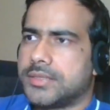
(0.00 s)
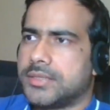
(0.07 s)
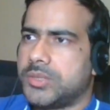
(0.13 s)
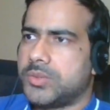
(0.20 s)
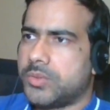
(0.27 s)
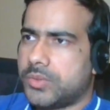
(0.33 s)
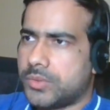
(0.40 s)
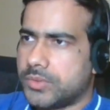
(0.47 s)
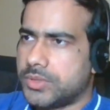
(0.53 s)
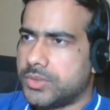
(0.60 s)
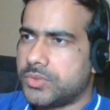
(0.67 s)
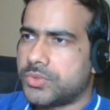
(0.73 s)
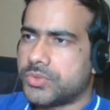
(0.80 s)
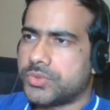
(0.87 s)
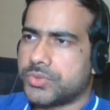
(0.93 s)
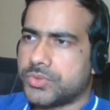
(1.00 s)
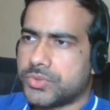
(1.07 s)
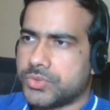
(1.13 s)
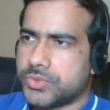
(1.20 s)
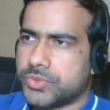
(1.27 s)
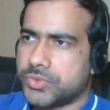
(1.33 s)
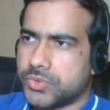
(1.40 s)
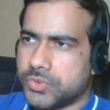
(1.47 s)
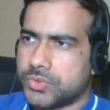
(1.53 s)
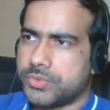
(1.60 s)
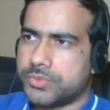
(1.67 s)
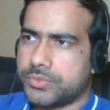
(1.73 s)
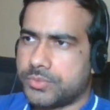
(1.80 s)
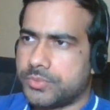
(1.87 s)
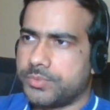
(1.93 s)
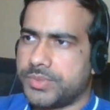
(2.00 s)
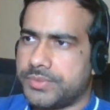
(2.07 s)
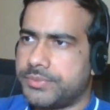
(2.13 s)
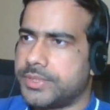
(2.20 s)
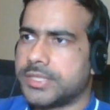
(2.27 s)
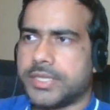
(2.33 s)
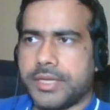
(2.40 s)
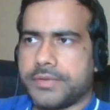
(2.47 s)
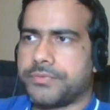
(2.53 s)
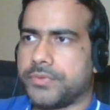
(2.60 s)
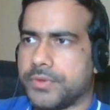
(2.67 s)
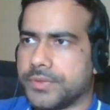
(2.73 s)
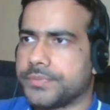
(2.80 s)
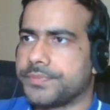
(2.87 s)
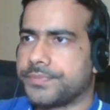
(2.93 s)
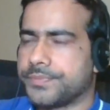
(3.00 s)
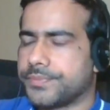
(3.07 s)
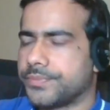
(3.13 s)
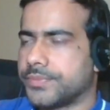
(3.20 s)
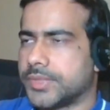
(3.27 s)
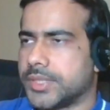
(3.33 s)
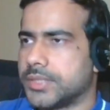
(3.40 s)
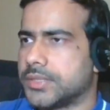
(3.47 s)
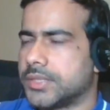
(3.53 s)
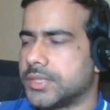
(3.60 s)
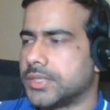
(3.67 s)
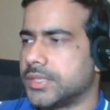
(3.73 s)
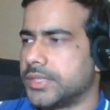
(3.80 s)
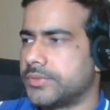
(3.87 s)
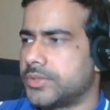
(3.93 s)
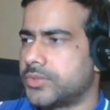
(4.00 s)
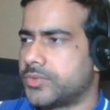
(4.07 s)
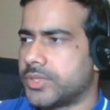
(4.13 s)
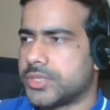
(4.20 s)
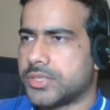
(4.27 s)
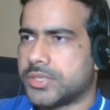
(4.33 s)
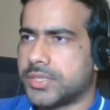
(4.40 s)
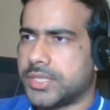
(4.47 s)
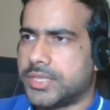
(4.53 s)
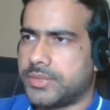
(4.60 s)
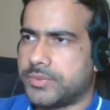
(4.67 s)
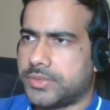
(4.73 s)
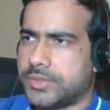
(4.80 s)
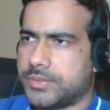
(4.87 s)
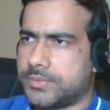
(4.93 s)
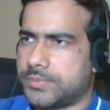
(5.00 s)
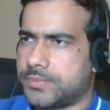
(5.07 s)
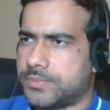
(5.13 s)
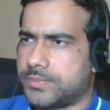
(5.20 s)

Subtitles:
you should be a bit careful. Never trust anyone